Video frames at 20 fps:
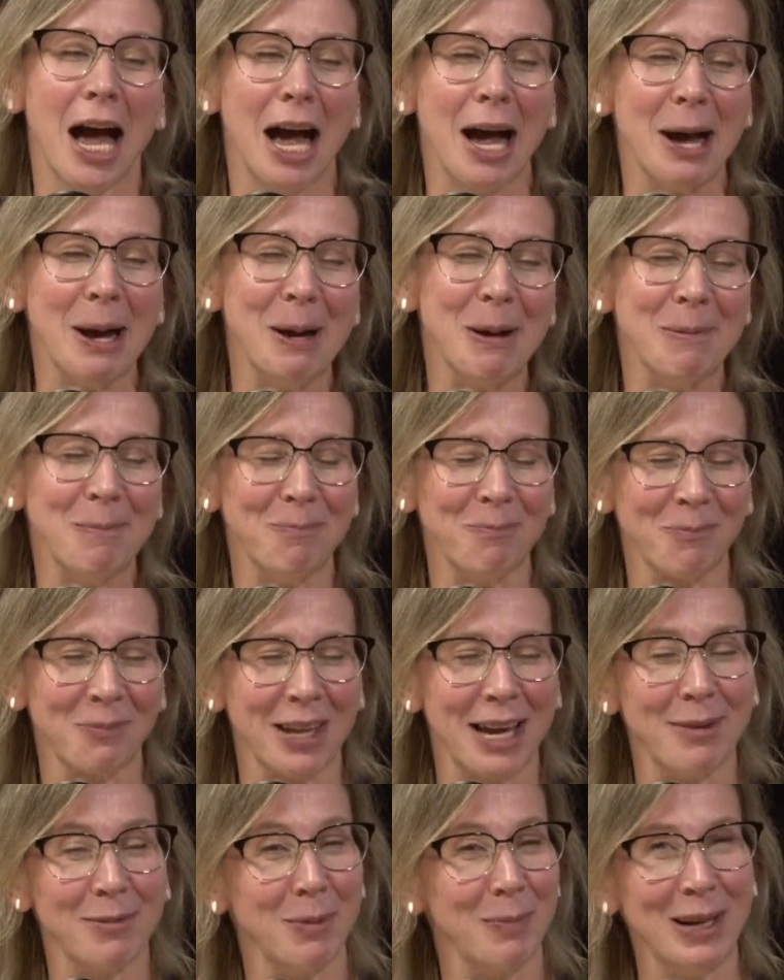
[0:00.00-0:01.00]
I'm
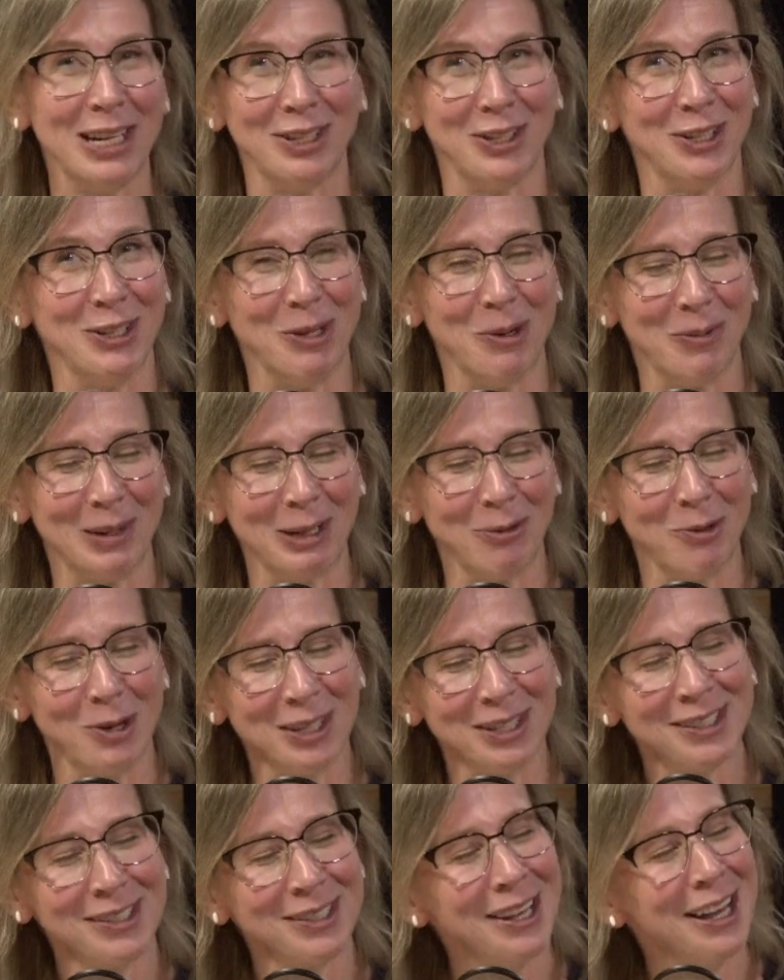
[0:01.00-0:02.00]
the patient nobody
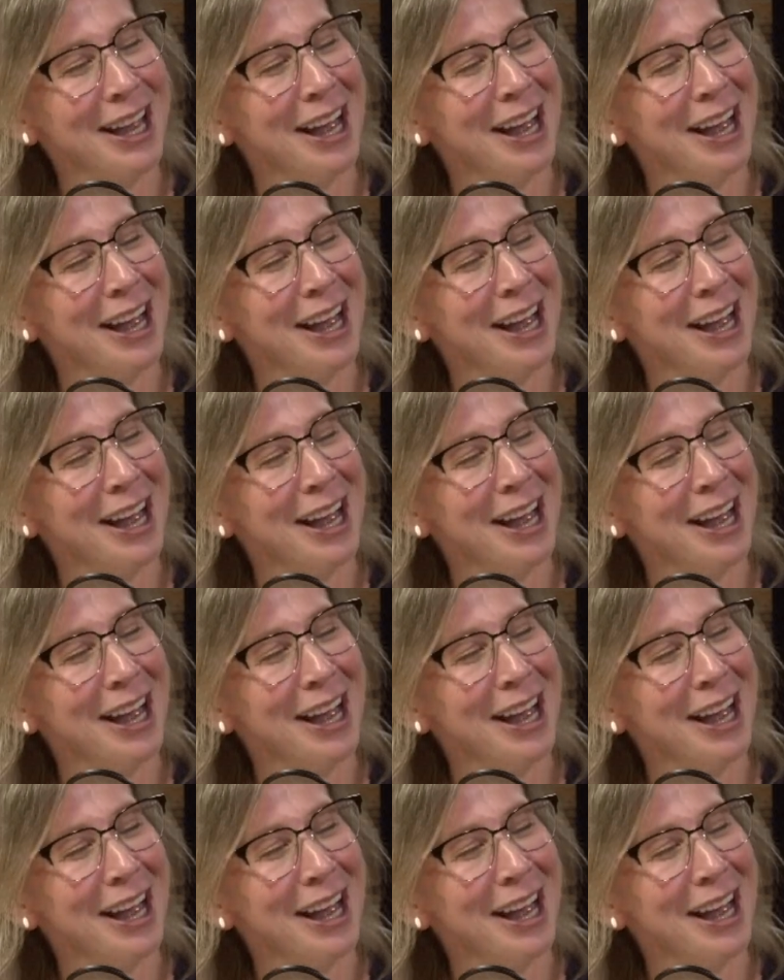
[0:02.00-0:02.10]
wants.